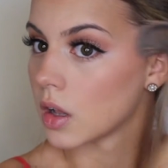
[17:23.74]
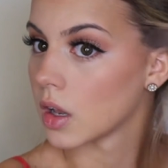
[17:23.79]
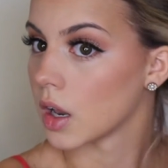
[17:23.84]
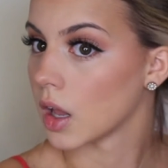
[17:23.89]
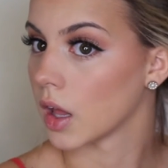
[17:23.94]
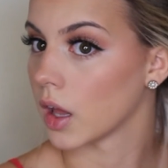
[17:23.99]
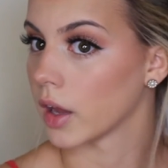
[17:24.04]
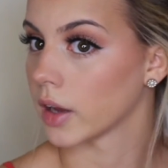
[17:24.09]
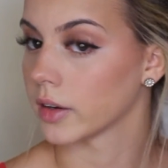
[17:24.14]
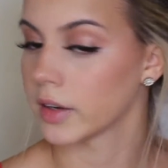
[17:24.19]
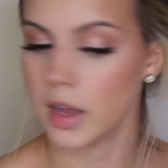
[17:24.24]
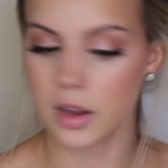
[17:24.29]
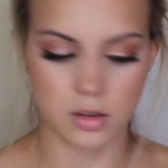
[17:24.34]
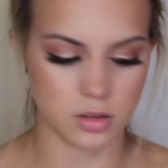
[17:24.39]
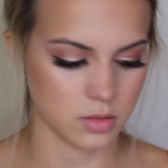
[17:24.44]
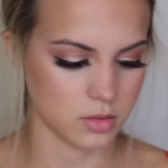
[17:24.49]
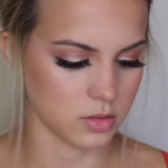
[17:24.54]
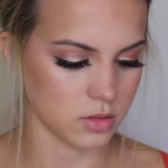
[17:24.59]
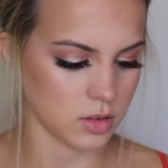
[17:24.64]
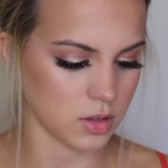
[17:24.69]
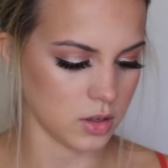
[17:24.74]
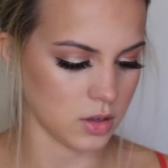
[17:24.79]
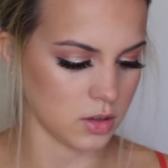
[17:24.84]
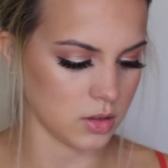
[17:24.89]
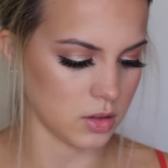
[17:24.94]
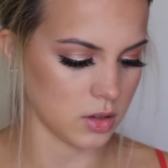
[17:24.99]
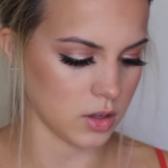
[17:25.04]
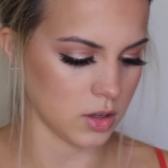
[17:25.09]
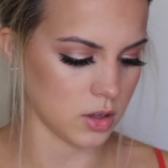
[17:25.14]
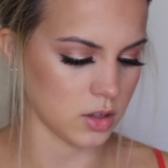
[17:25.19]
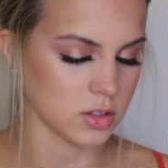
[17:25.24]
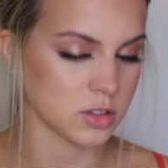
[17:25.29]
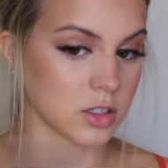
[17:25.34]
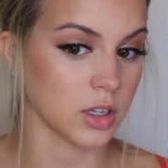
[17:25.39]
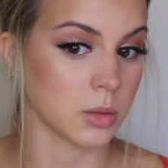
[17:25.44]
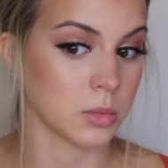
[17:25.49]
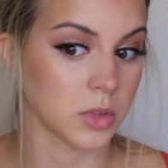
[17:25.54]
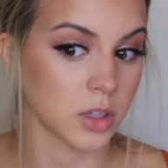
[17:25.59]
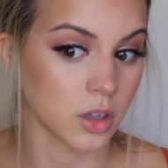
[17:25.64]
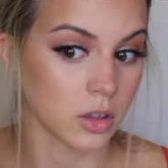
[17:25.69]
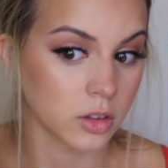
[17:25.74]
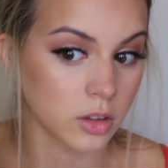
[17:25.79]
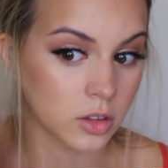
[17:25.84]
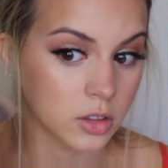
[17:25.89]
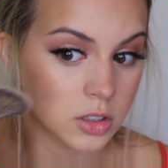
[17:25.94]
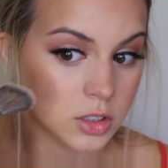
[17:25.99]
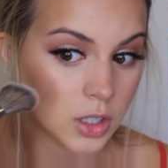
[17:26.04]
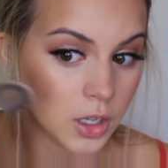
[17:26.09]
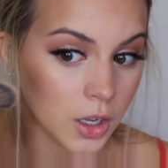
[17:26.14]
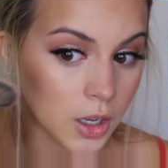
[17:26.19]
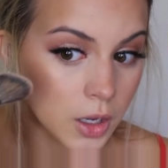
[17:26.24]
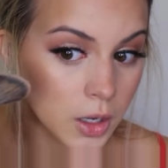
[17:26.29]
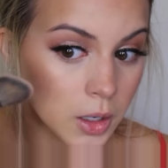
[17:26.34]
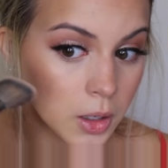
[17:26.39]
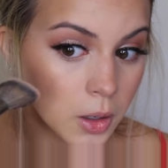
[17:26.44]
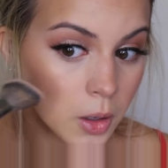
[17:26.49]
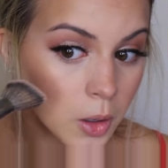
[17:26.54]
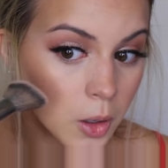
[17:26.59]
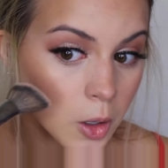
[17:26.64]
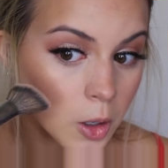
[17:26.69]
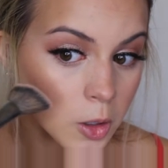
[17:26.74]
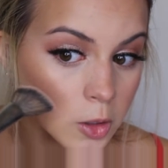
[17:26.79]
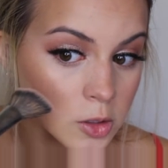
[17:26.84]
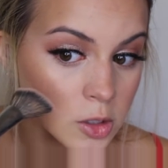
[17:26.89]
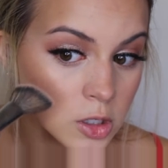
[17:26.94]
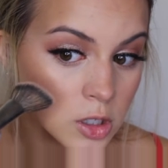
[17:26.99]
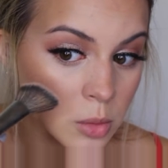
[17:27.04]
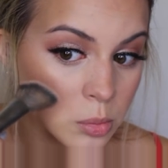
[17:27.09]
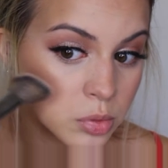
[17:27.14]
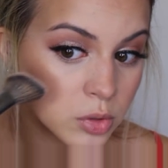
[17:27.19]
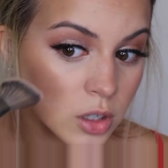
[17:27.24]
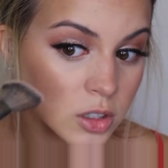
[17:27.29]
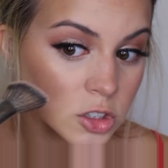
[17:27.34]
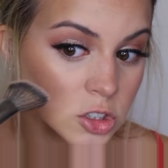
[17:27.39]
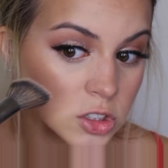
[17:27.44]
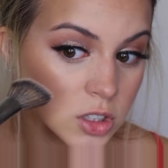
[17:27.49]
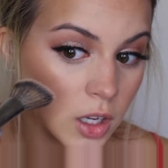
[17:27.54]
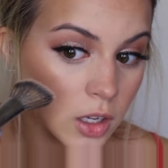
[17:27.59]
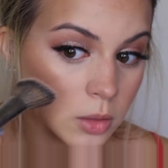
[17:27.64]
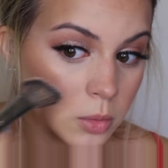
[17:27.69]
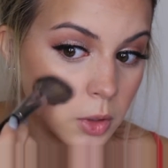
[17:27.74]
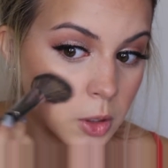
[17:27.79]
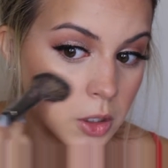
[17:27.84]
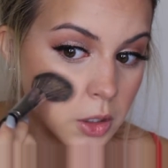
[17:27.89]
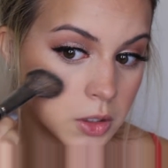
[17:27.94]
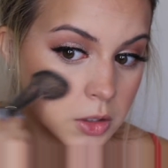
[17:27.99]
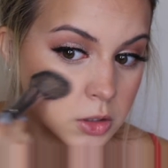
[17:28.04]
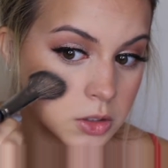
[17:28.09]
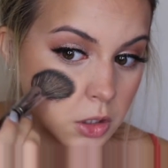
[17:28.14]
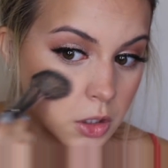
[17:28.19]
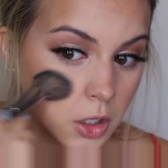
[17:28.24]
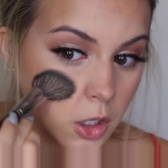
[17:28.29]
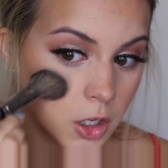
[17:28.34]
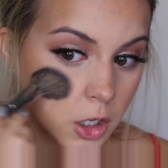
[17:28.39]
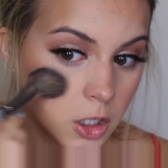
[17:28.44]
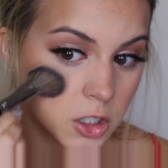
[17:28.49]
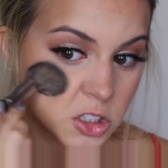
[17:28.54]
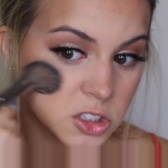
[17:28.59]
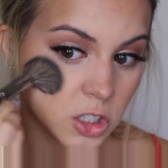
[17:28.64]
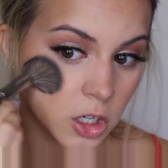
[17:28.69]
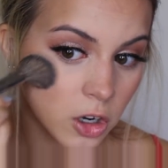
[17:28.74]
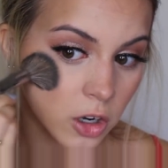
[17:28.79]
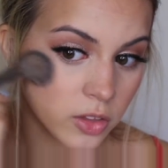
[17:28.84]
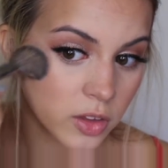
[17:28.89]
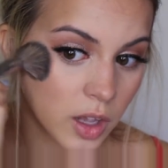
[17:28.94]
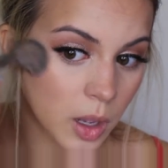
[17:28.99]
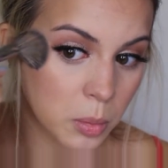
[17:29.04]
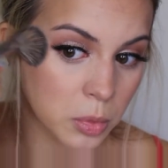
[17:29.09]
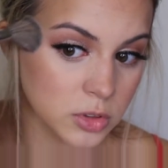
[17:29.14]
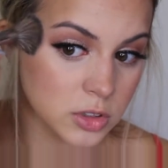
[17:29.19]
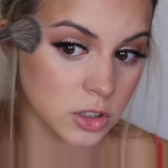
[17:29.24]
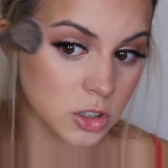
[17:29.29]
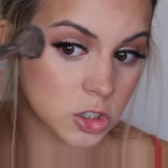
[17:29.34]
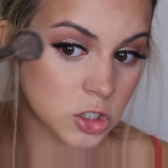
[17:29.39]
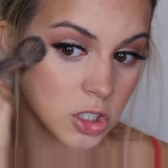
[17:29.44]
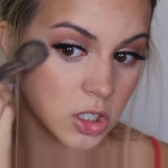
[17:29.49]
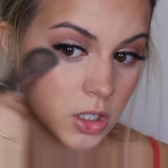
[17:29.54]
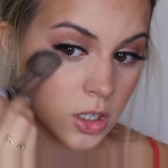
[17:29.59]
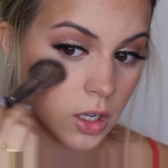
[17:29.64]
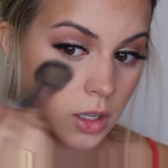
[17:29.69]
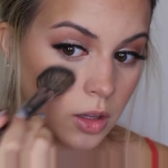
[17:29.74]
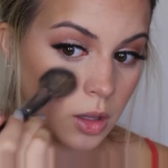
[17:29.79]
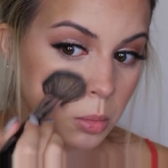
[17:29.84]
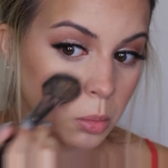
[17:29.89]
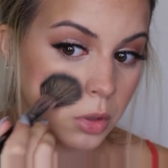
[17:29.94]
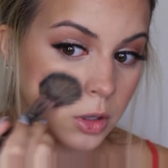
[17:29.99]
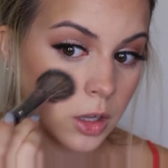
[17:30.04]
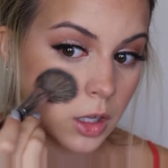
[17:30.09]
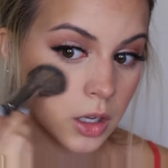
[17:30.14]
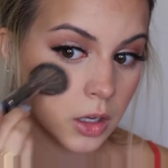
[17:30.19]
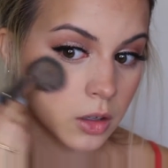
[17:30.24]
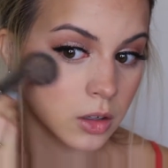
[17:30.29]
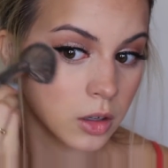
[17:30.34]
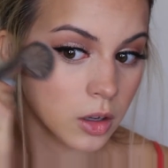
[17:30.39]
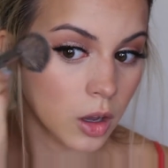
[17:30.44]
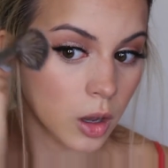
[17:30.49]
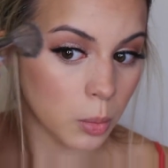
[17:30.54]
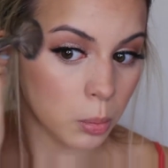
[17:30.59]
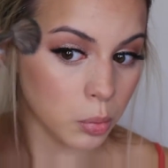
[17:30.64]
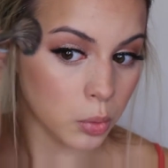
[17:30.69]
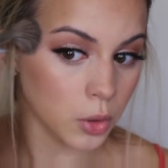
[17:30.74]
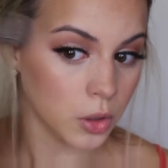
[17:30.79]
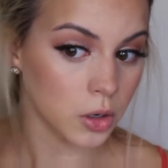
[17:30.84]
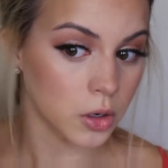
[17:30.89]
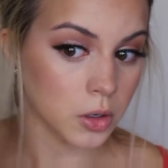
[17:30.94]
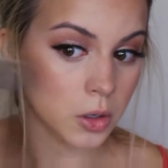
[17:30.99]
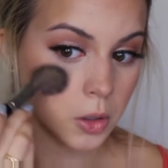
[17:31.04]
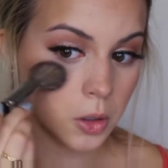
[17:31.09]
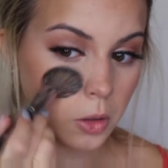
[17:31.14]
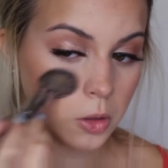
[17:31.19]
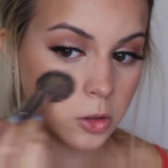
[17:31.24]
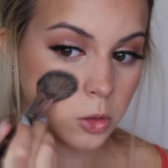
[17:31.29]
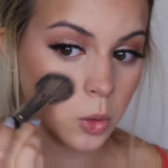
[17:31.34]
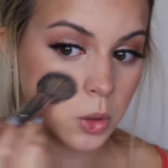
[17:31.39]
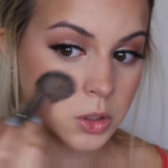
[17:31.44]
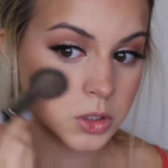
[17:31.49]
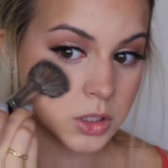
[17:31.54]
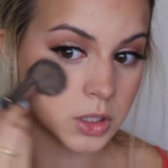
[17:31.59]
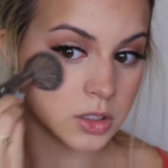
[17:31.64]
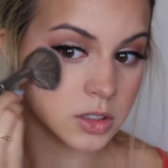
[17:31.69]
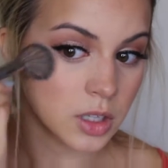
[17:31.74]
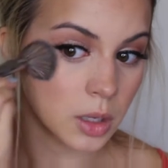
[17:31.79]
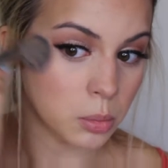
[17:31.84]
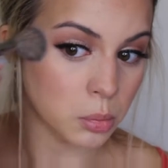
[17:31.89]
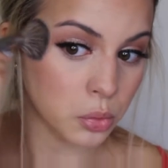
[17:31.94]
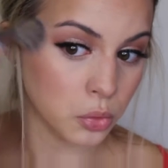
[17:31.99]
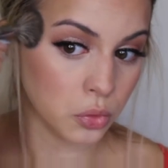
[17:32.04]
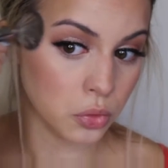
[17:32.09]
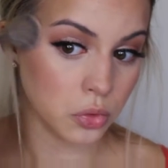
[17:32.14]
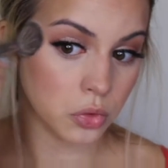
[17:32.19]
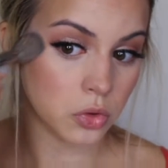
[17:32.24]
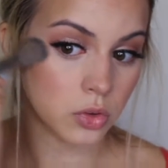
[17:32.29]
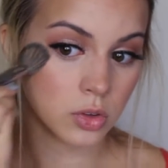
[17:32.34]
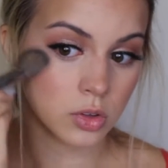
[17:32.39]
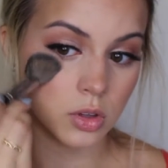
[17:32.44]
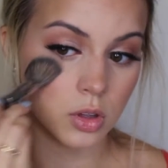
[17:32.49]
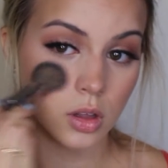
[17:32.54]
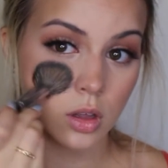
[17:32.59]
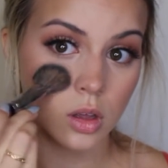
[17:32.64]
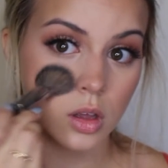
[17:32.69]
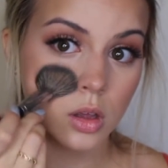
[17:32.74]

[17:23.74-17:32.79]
Like that. And then same thing on the other side. Turn the brush sideways, start on the apples of the cheek, and then blend upward towards the temples.